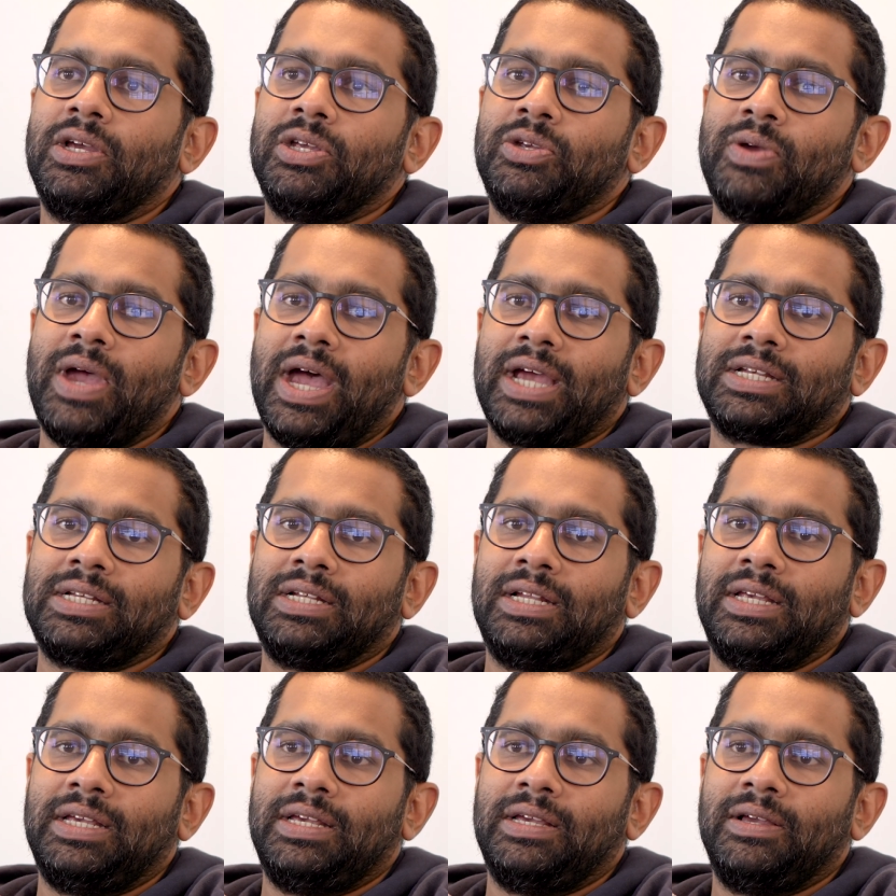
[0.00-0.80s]
You're
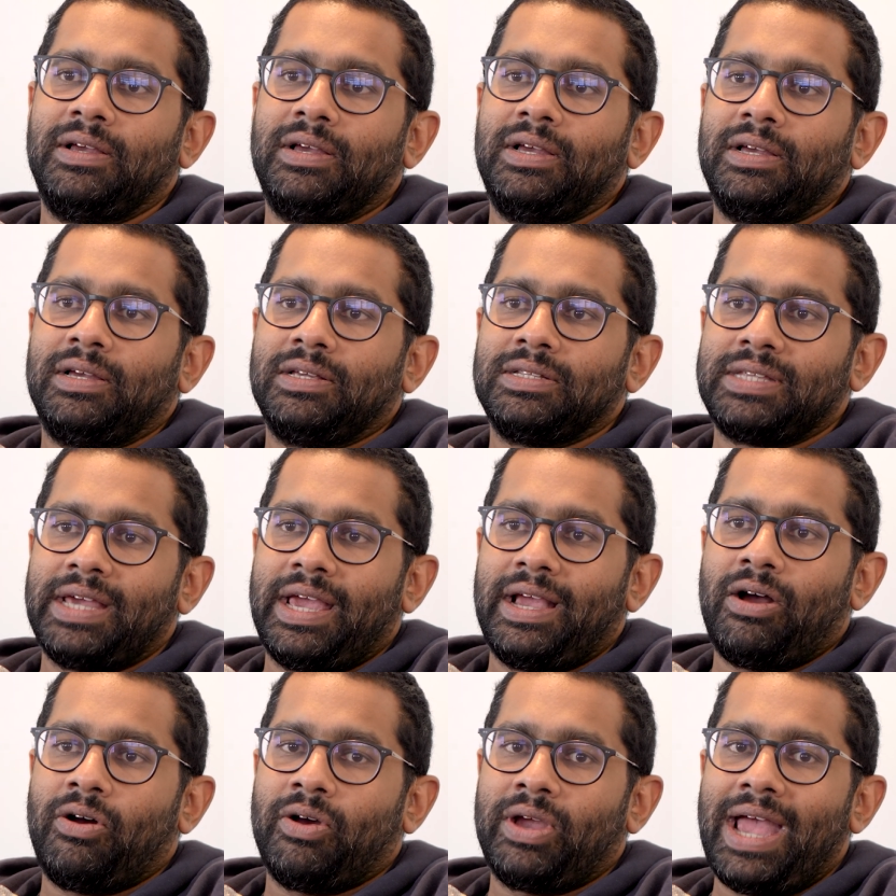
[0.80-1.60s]
actually
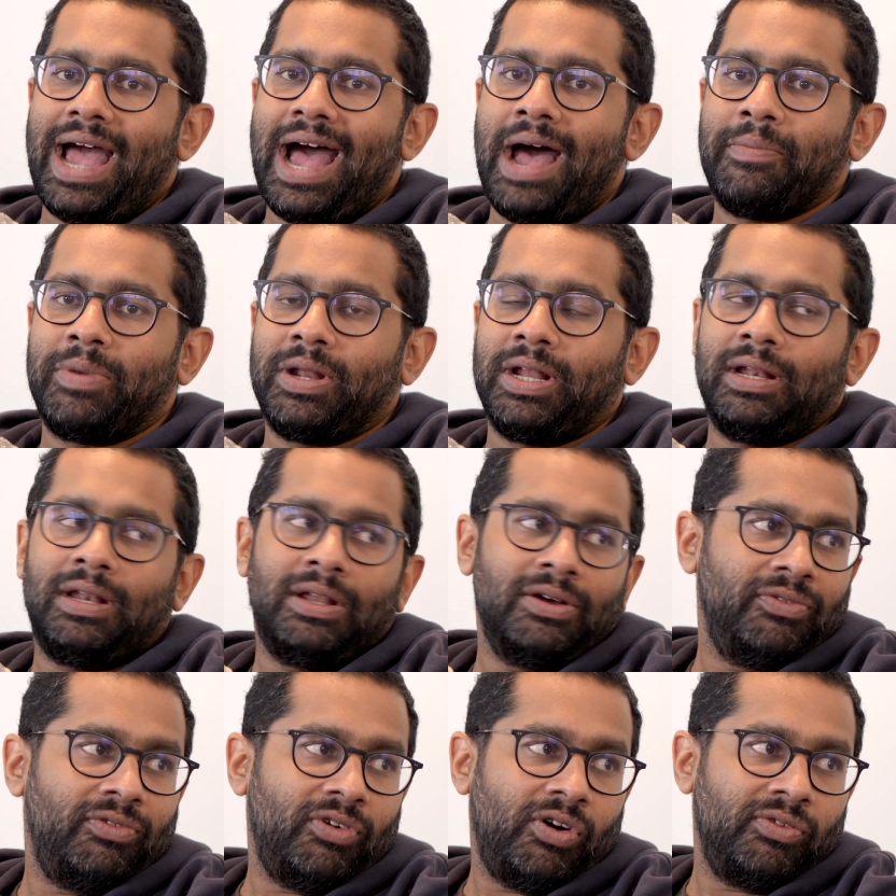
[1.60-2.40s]
saying, okay, I'm going to
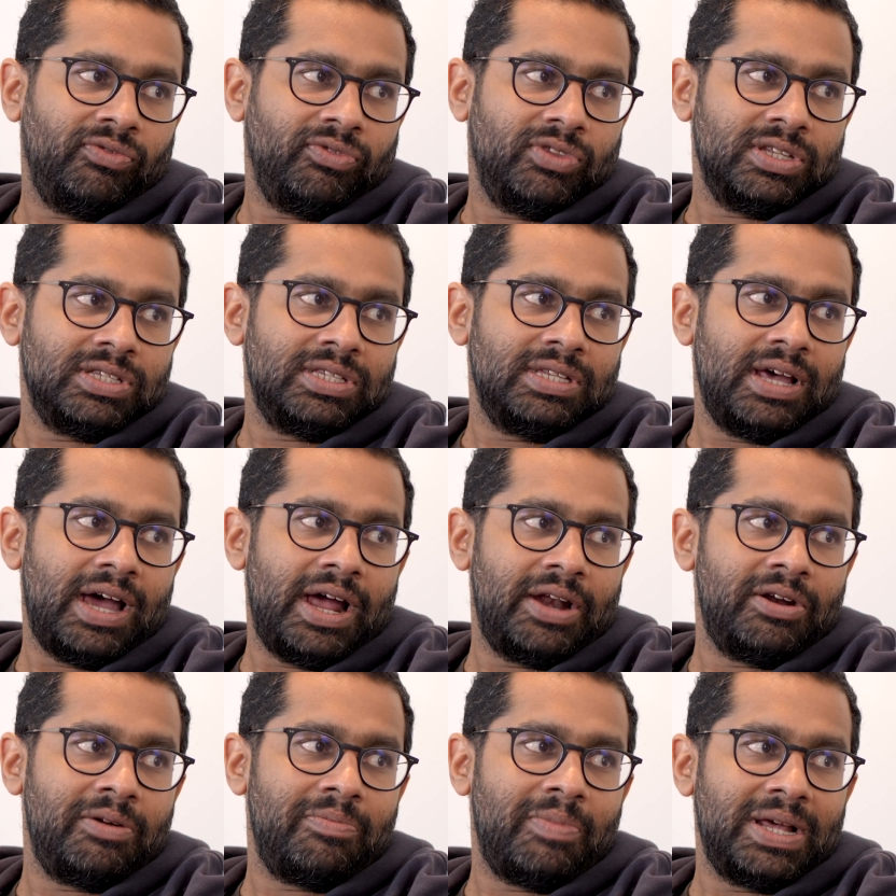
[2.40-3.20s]
live off this
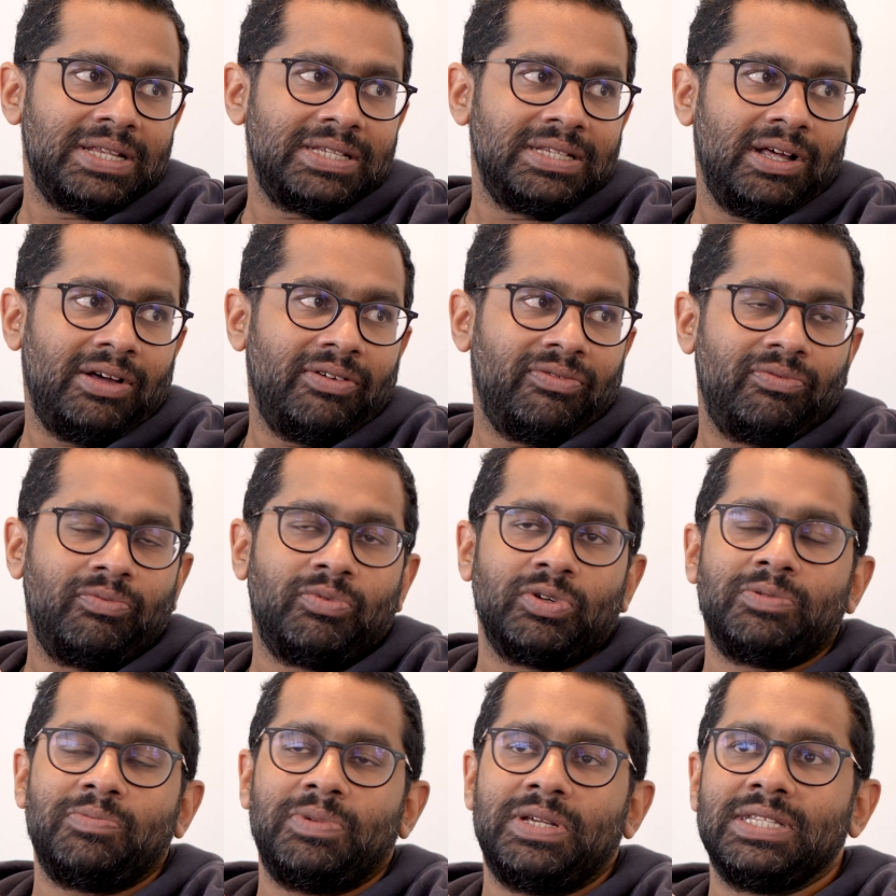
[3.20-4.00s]
100 myself,
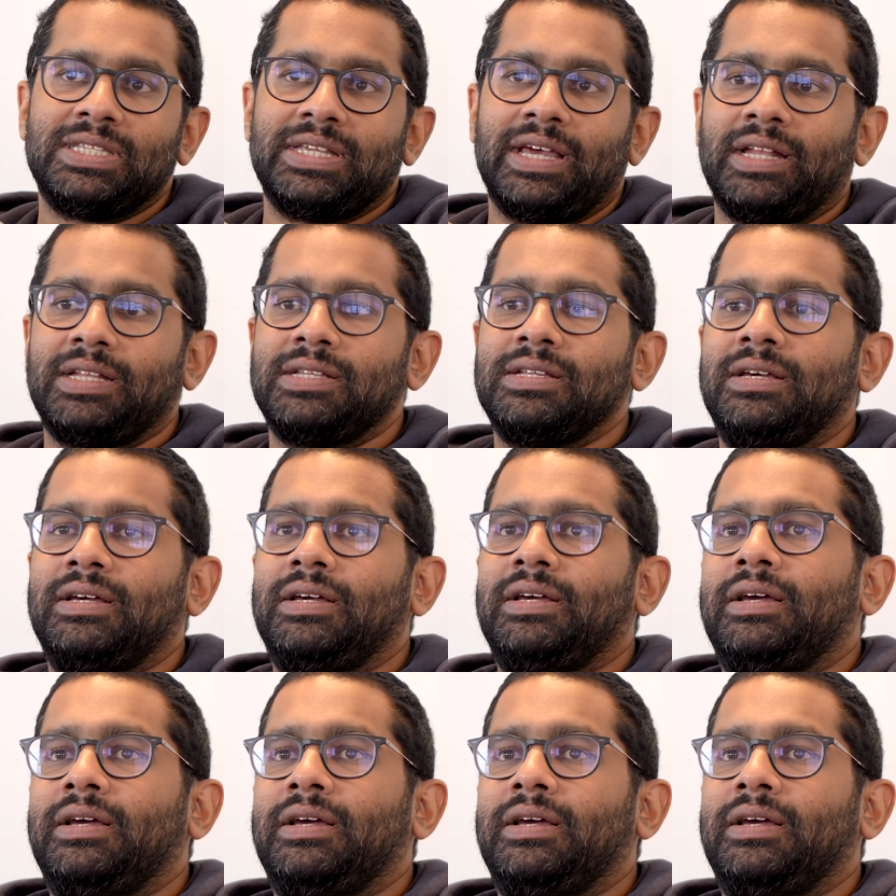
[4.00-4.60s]
which means that,